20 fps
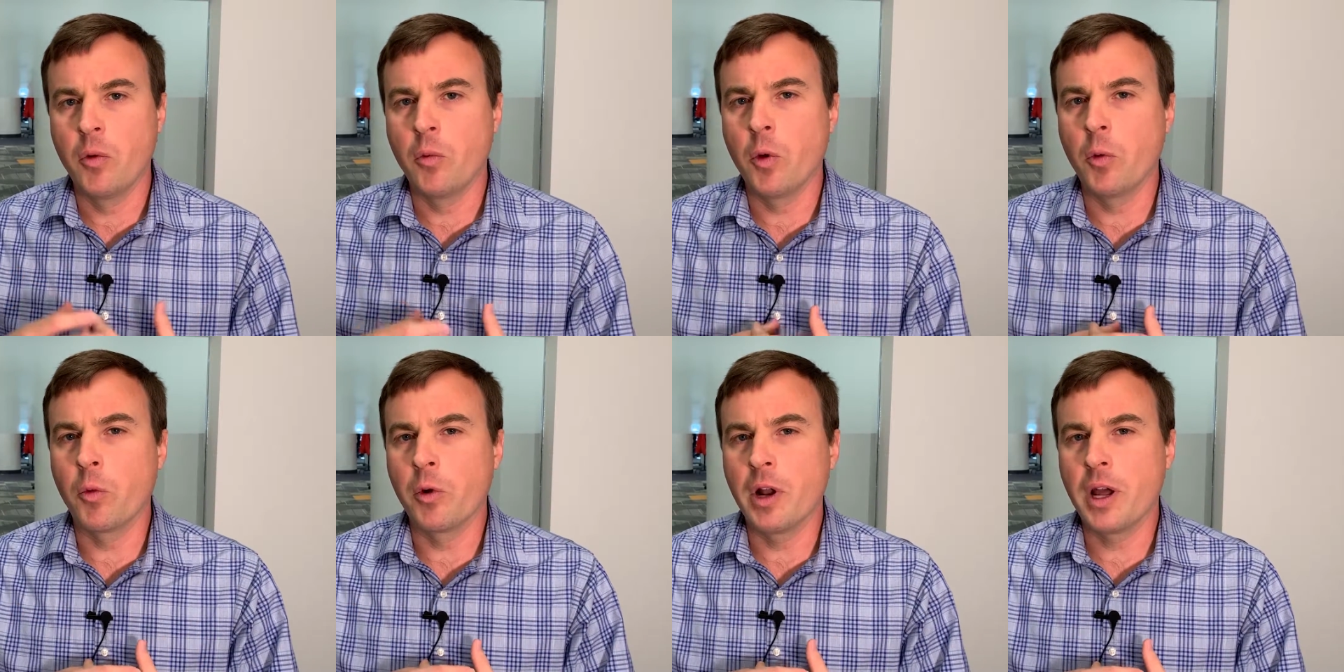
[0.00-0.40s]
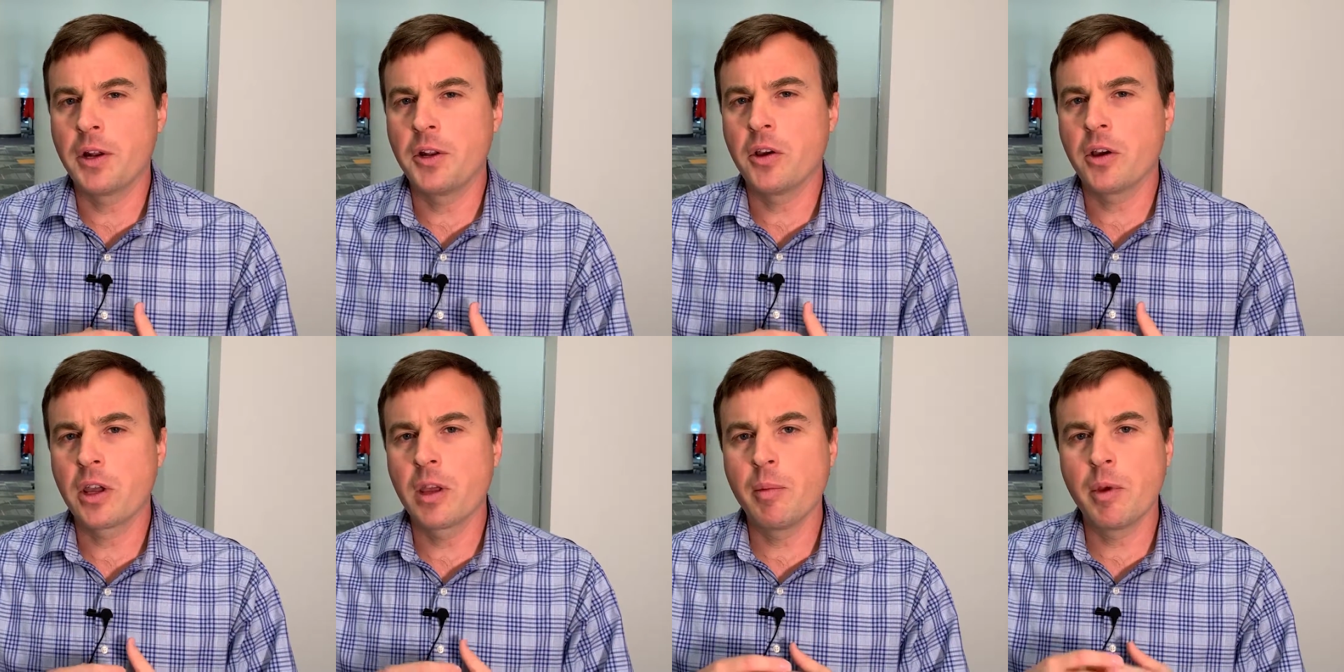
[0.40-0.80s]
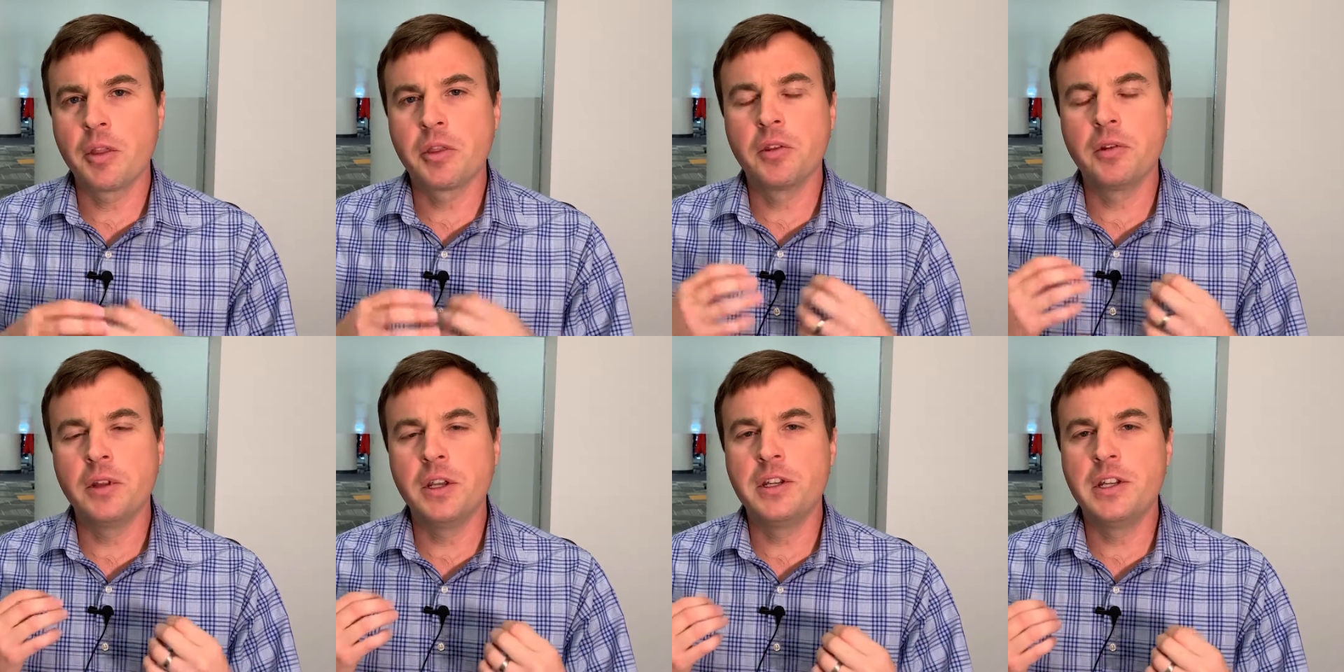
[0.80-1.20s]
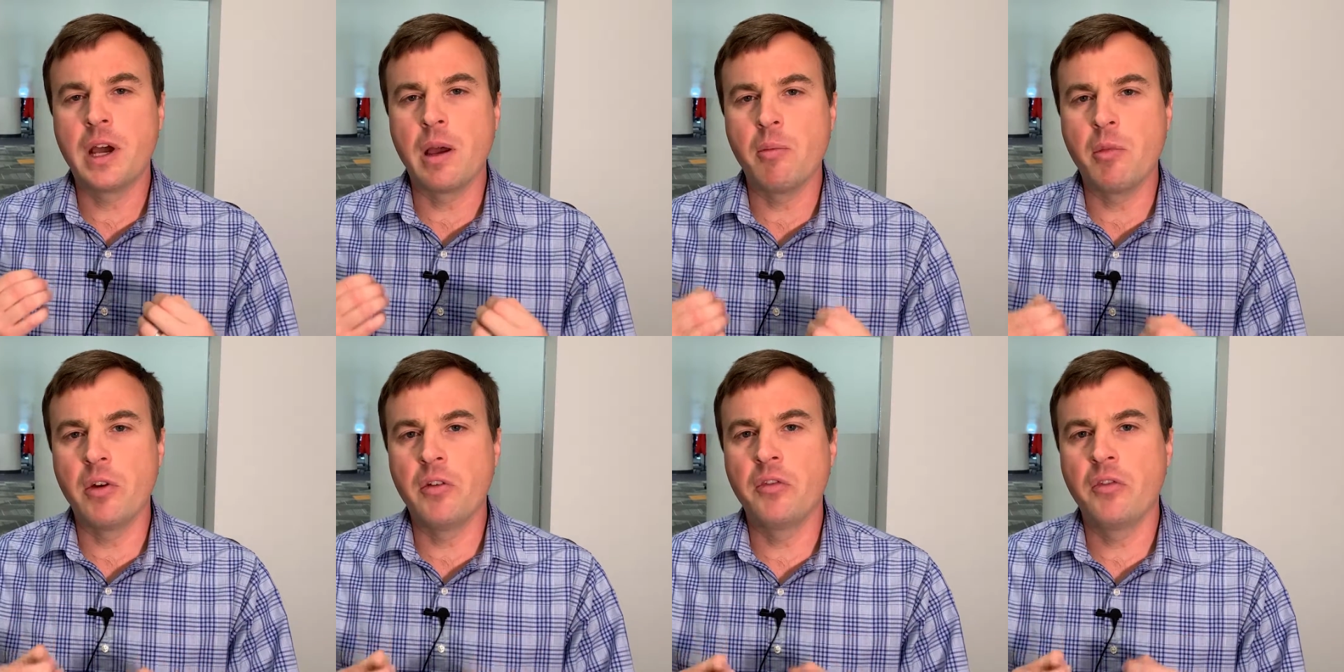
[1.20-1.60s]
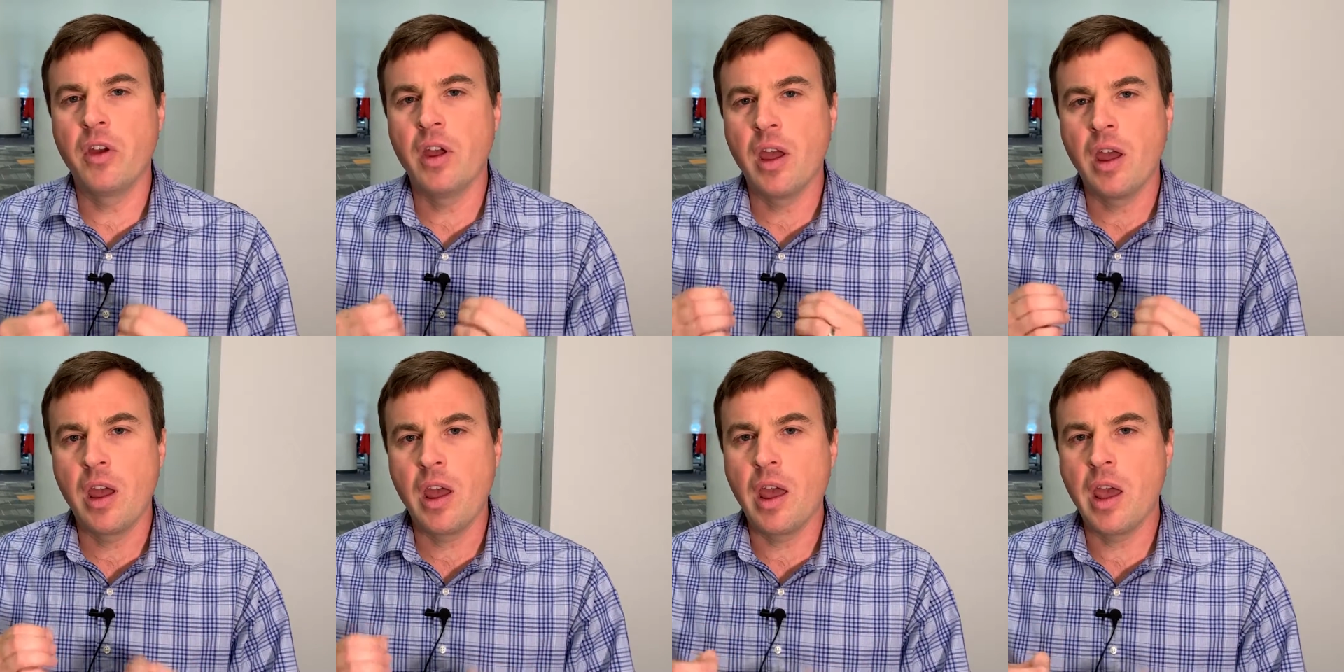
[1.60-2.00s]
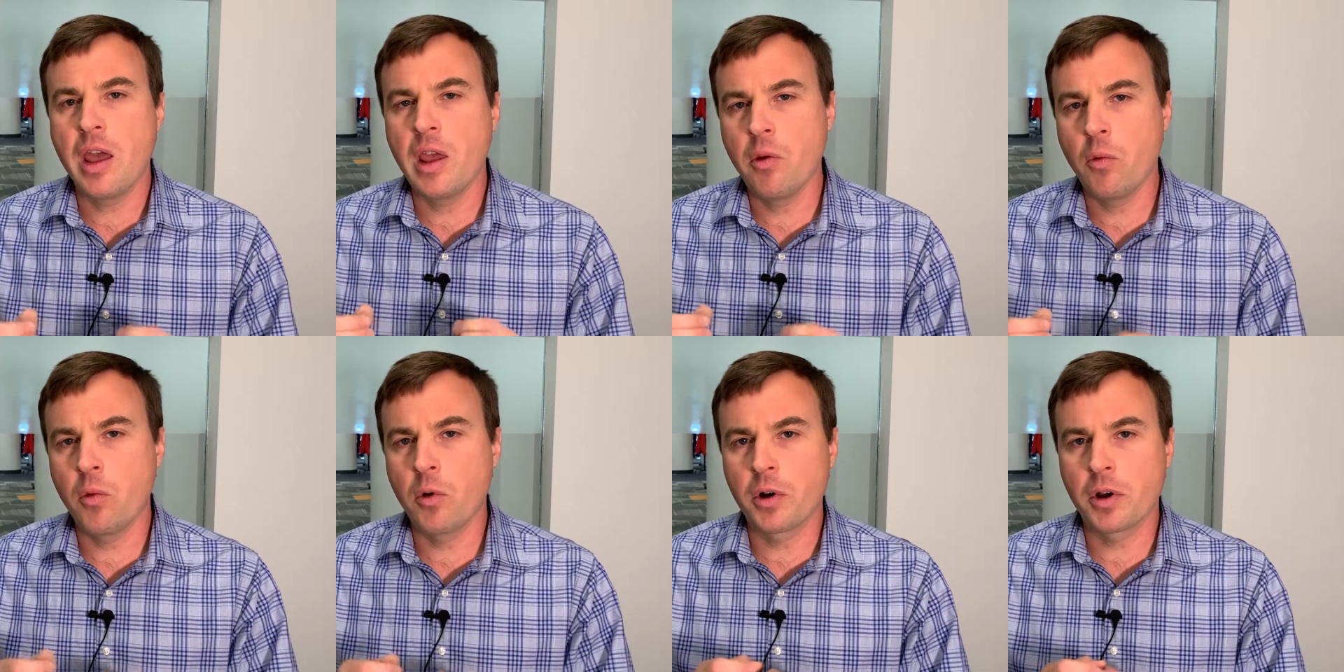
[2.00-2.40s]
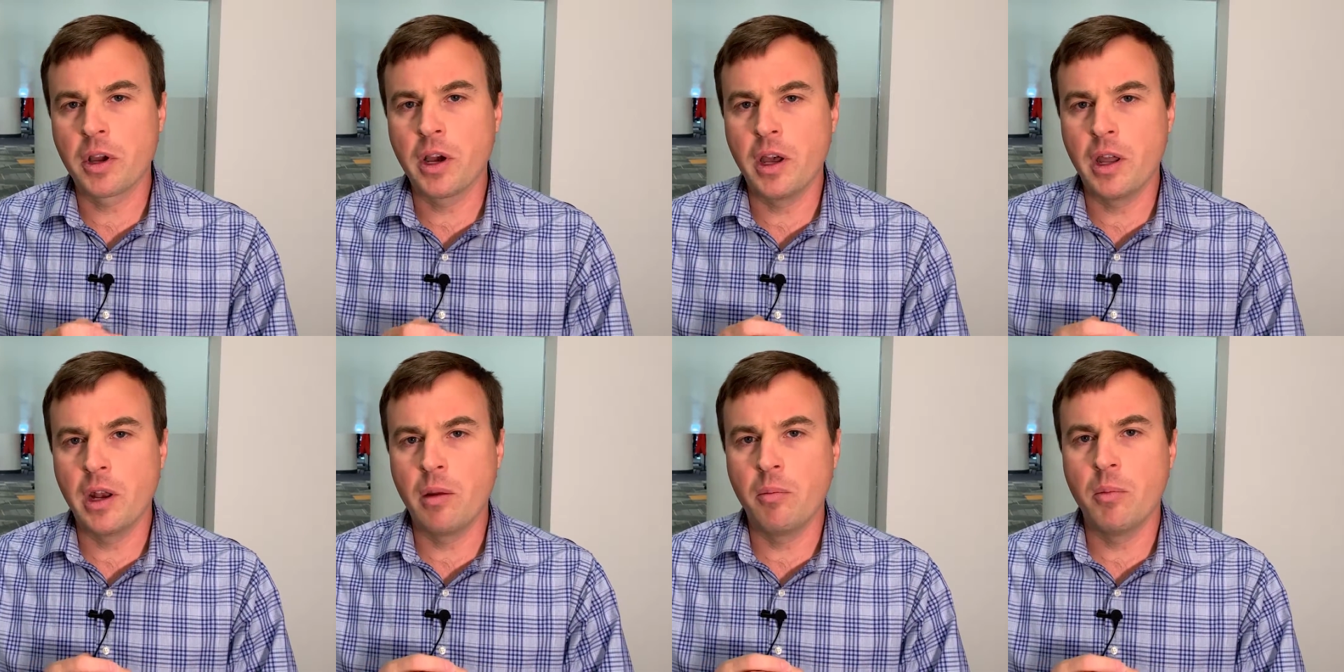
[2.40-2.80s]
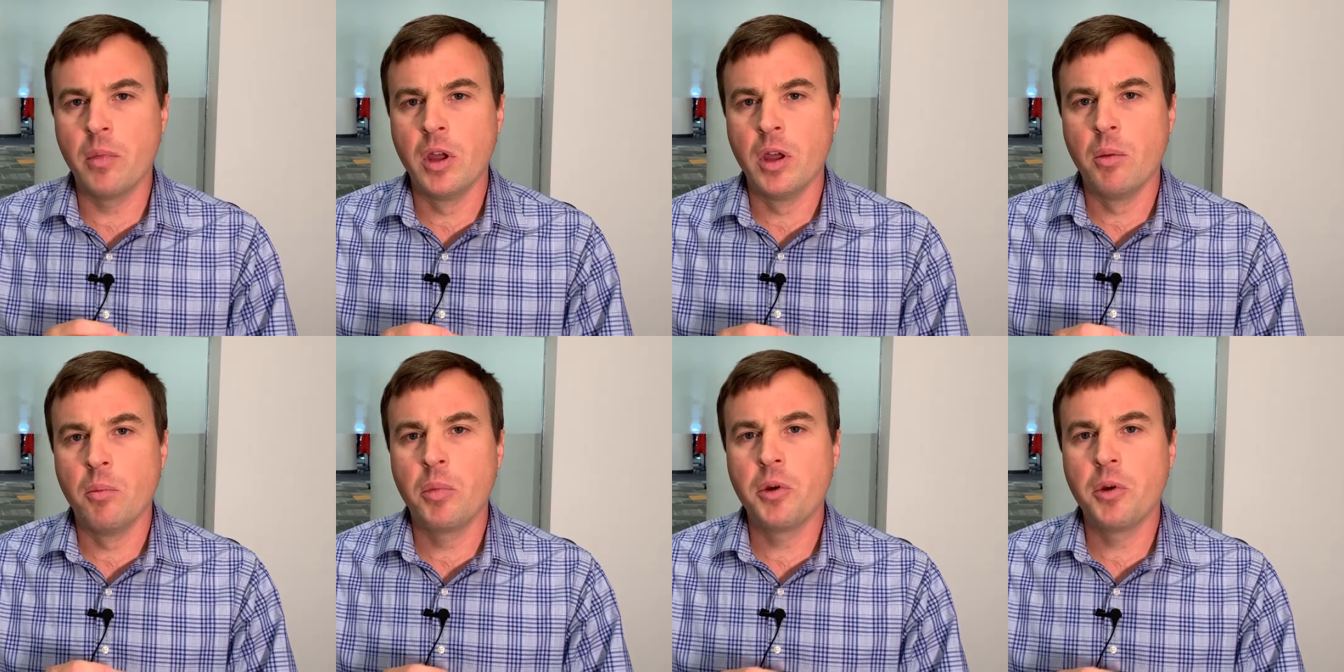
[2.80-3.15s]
When we're not talking about the lead time of a work item,